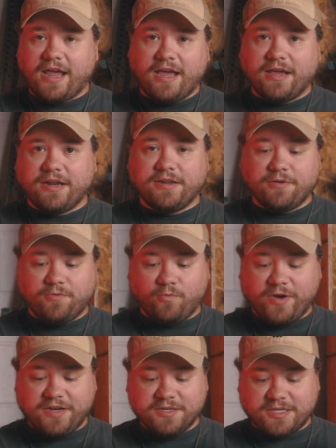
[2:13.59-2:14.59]
and
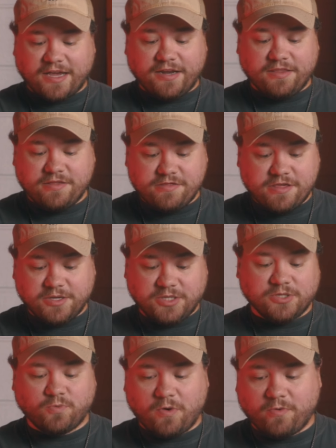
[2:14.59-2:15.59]
we decided this
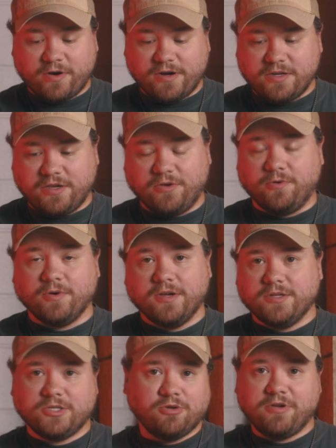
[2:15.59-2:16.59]
is what we're going to do
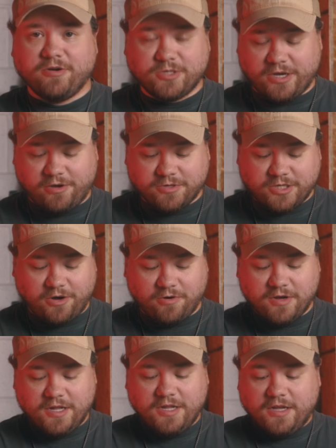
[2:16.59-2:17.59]
2 years ago. So